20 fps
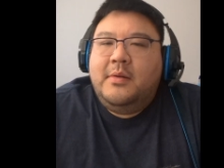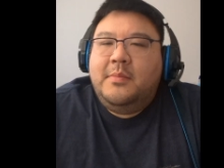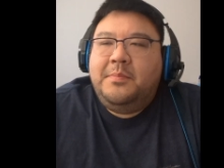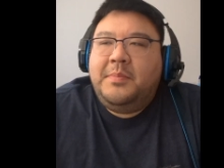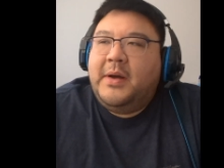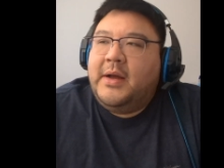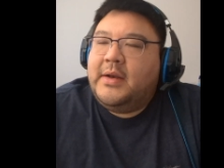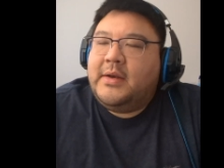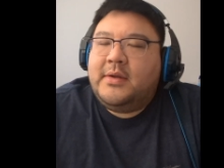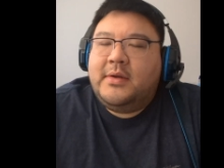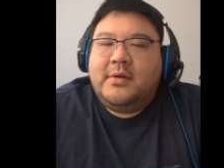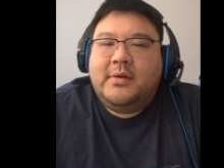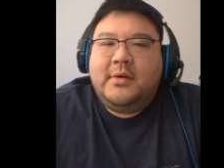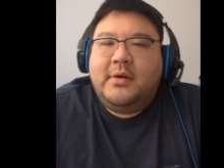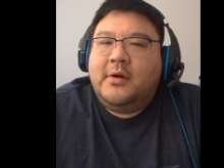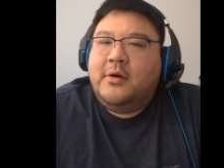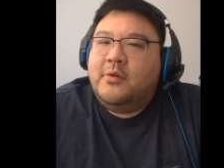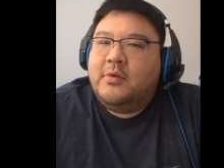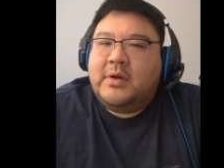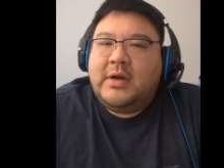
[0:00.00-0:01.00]
but
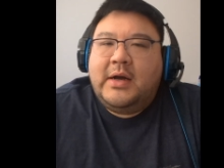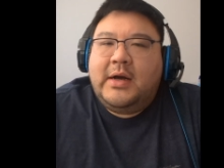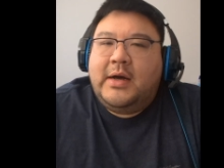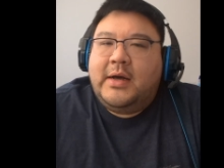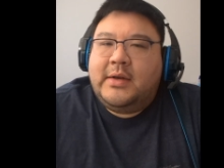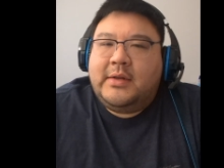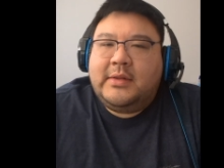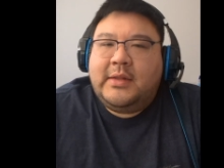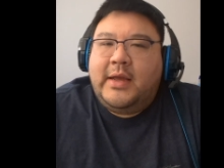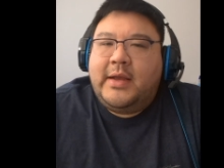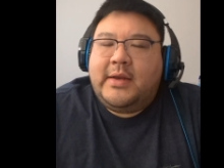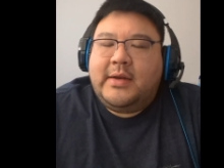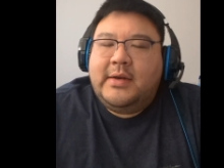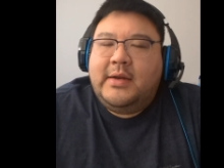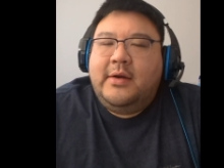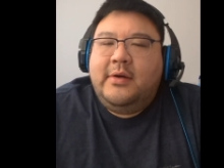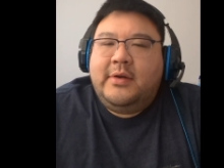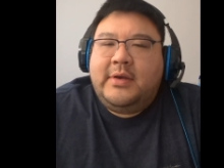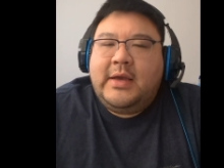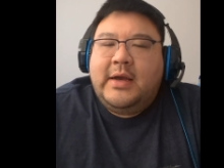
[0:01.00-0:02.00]
oh god, like
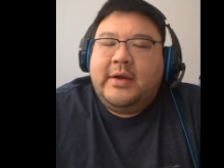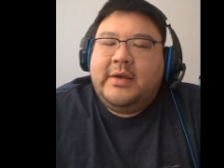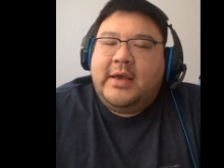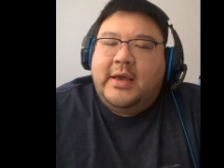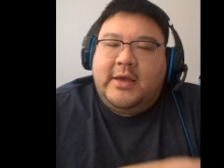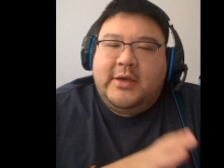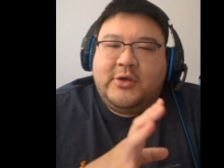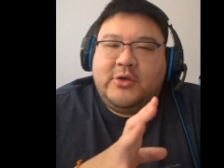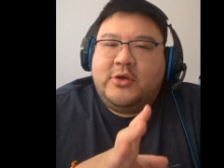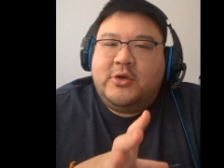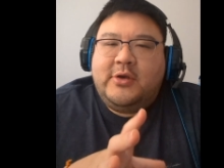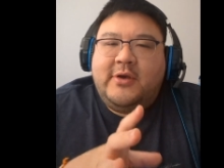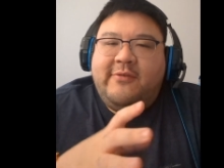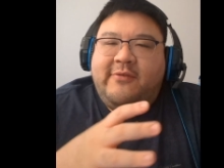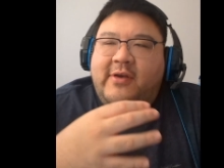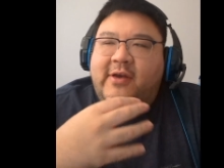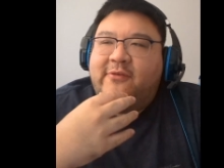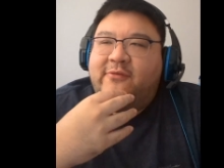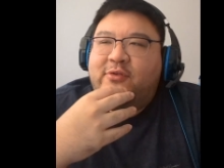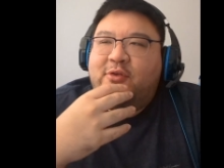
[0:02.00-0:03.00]
okay,
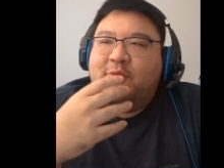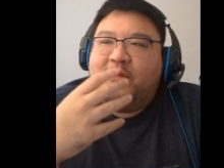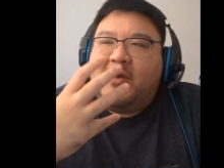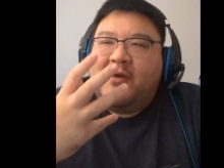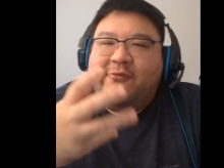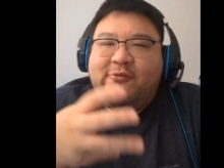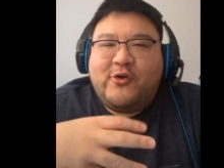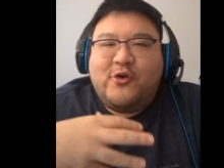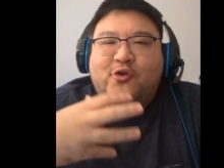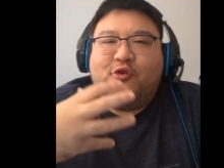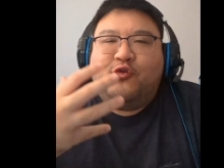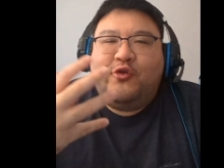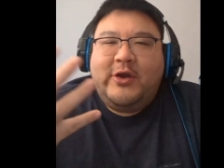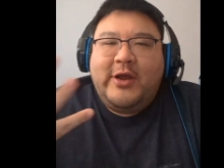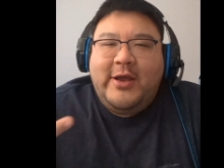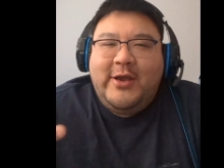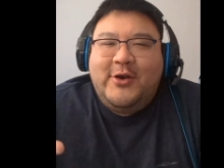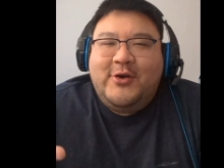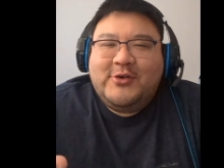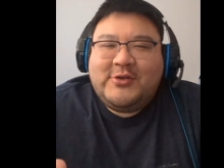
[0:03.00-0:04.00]
if the
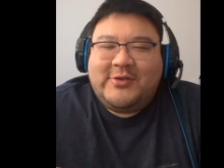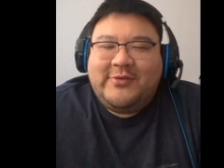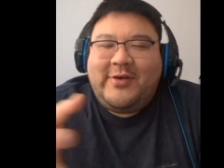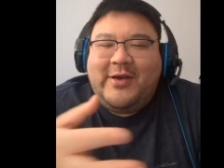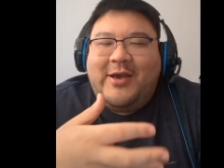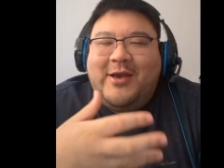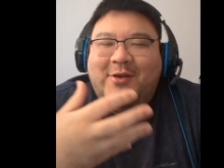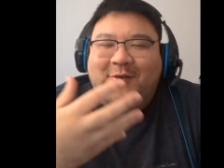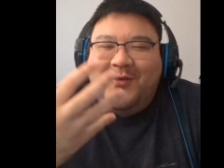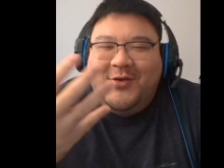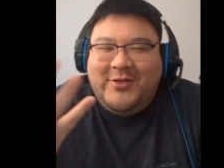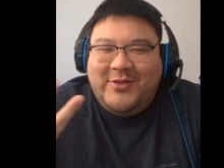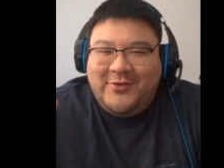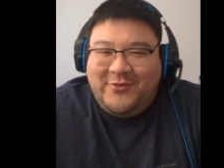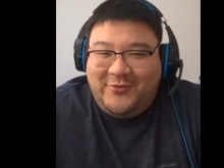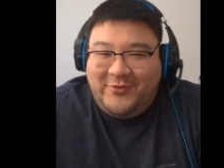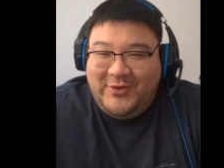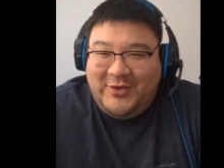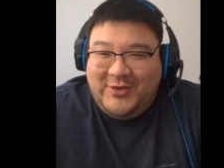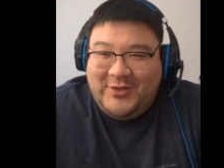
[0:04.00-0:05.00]
creators of Henry
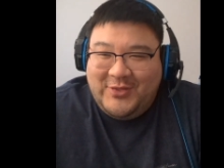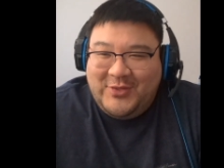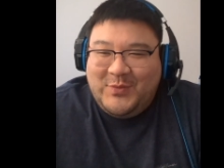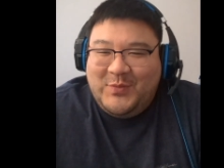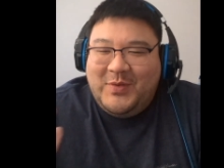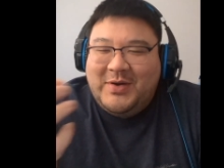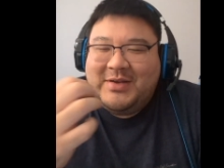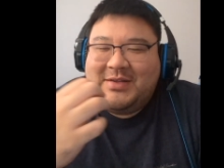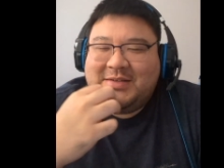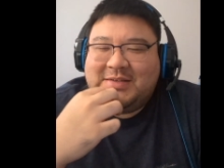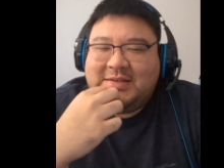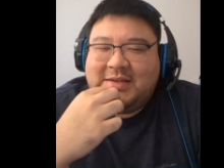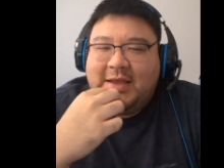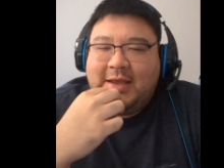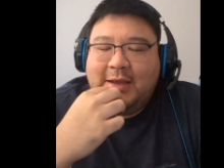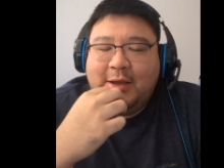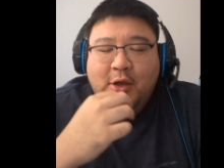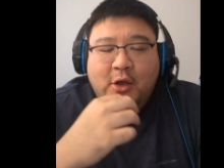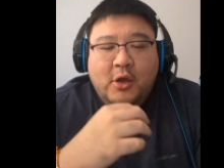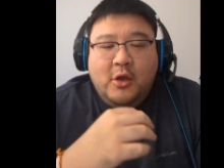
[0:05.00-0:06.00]
V want to
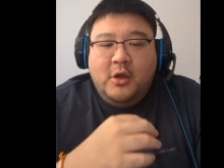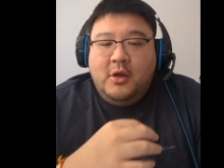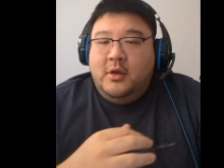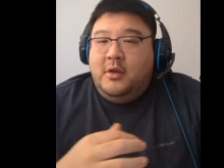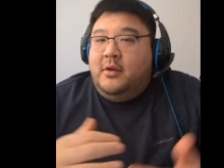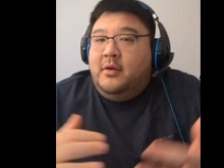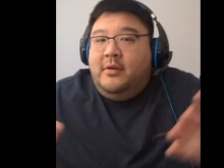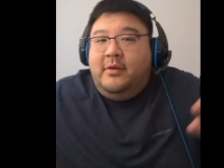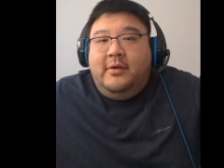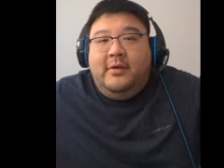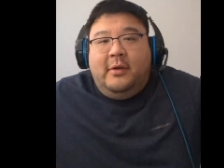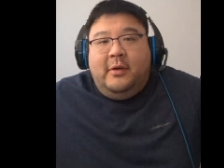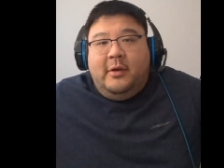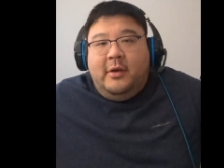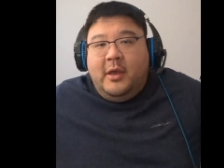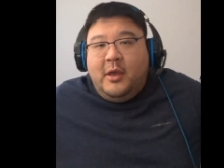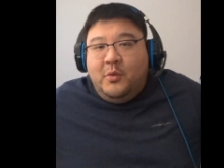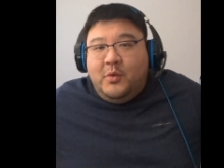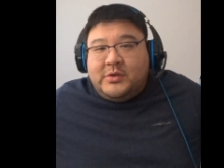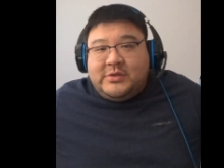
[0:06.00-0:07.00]
say
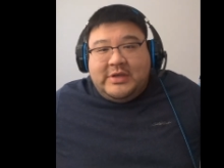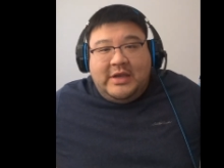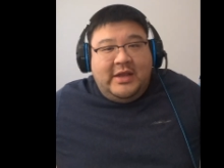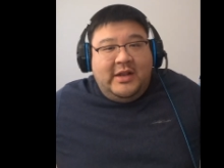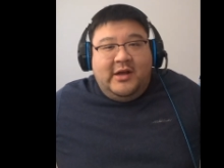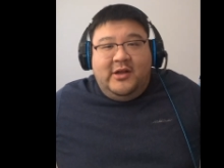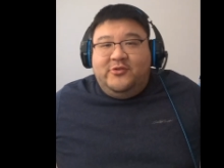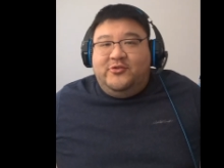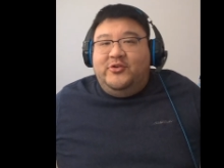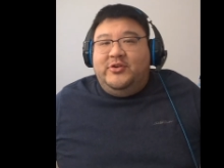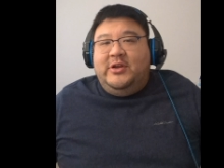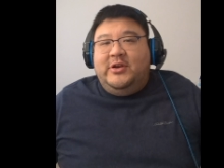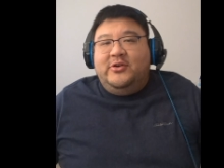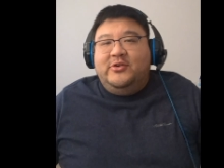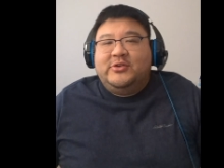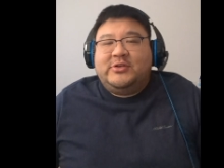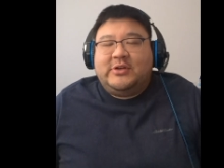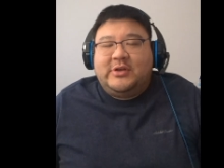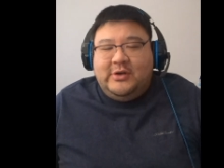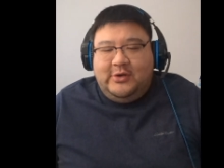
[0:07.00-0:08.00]
it was 800
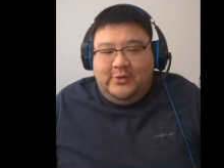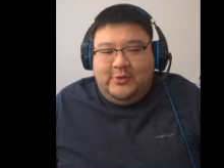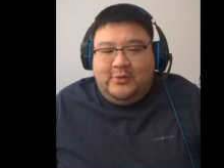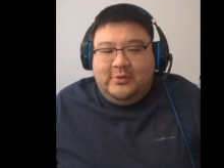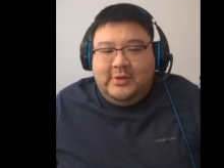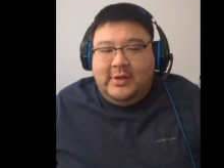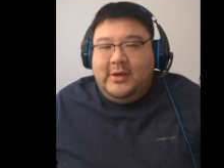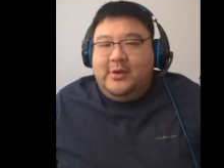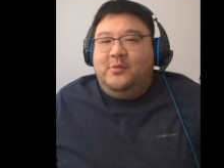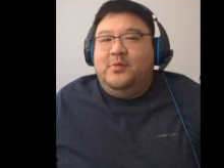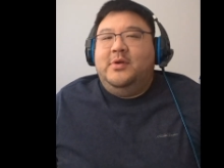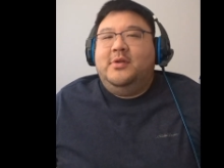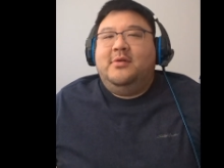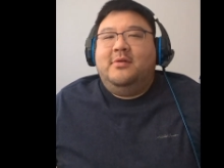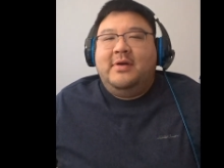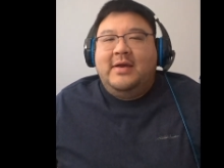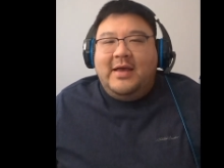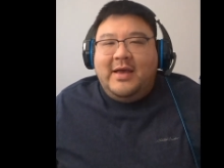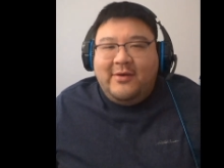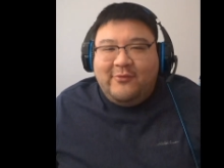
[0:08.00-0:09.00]
years ago, like we
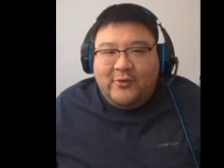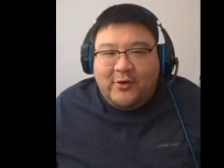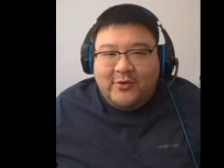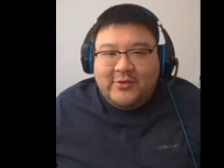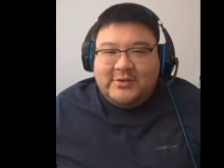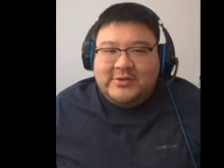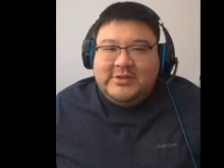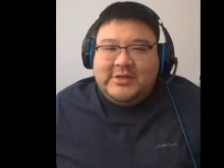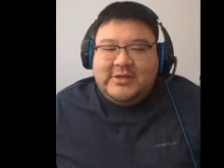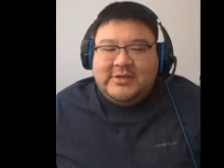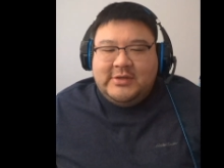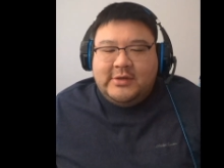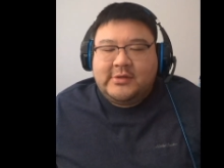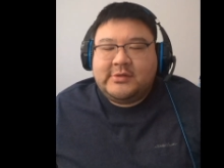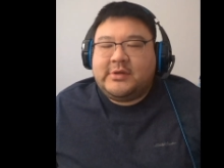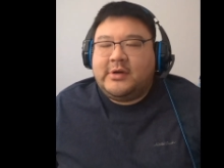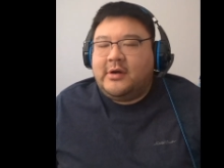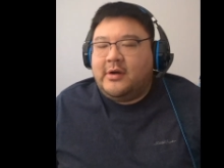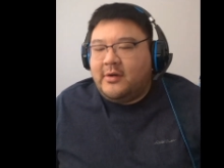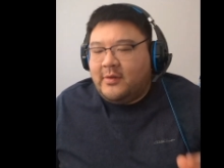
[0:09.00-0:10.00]
don't have all the
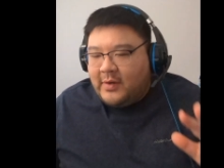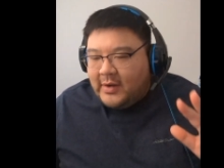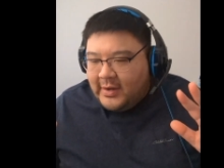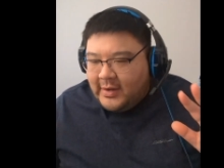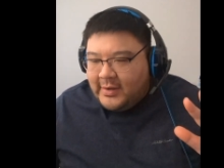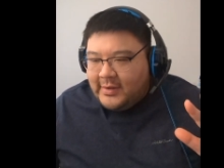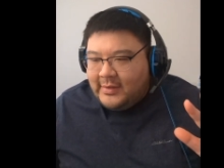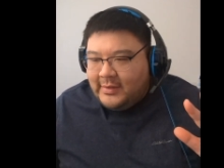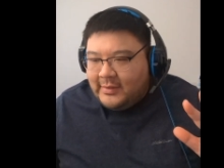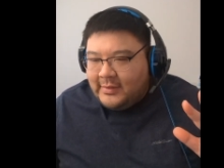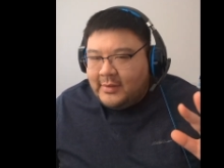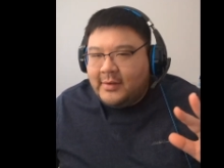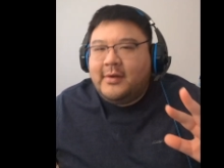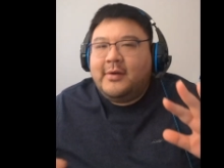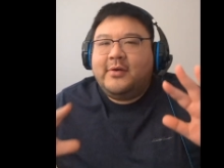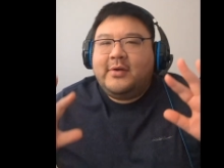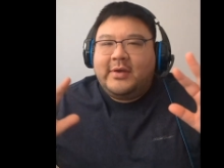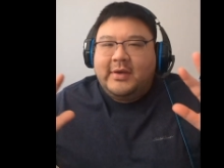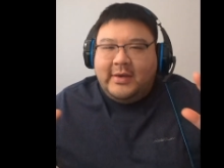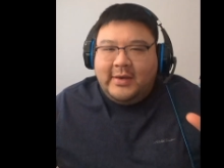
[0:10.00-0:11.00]
details. All right,
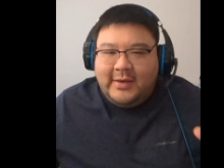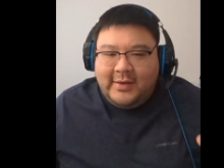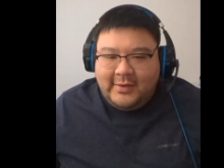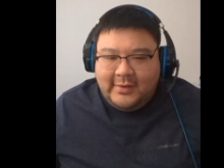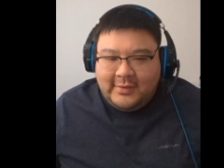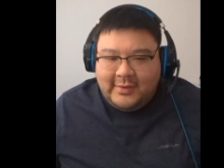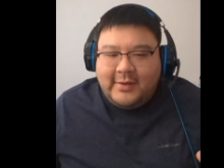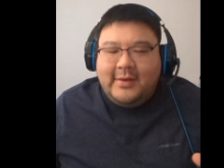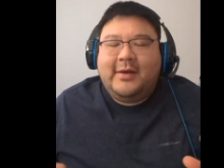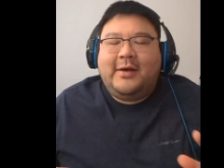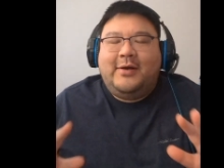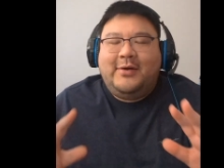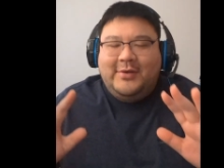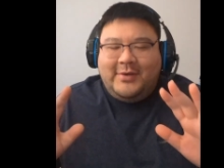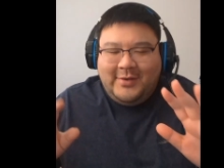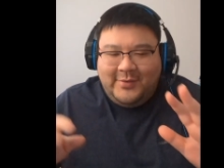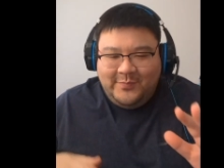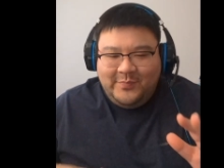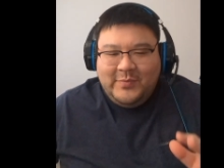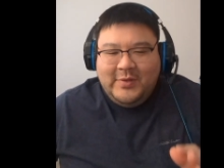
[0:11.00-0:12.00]
okay, like
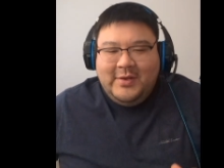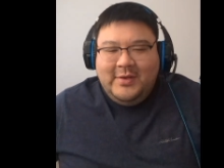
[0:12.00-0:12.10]
okay,